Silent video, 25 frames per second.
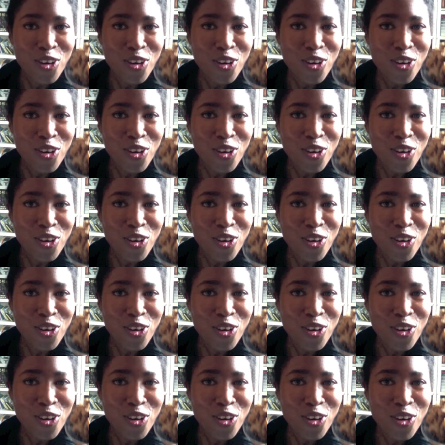I'll call
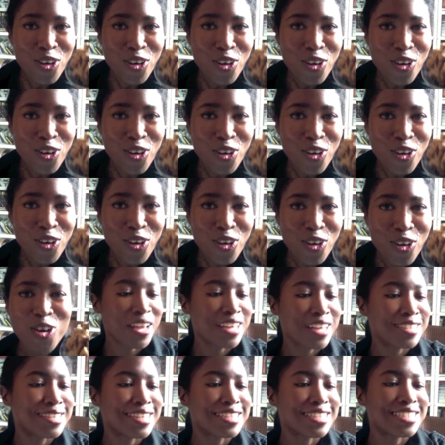this coconut dream
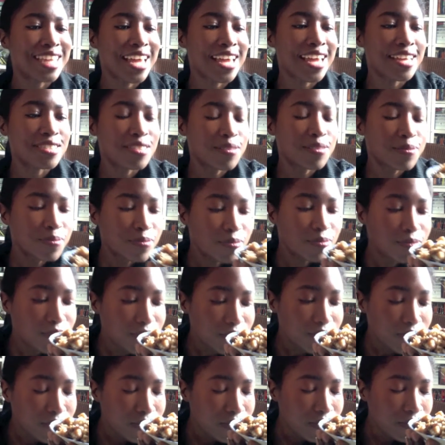because it tastes
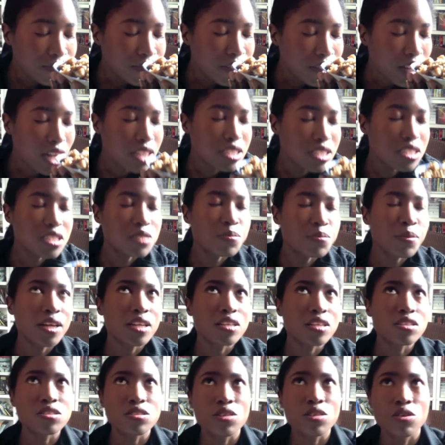and
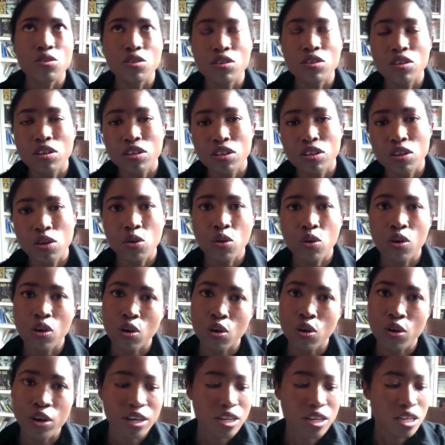smells so good. Oh
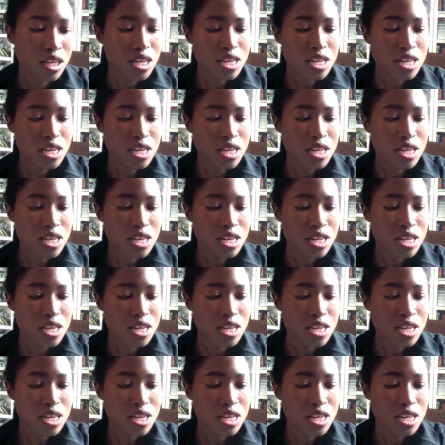Lord.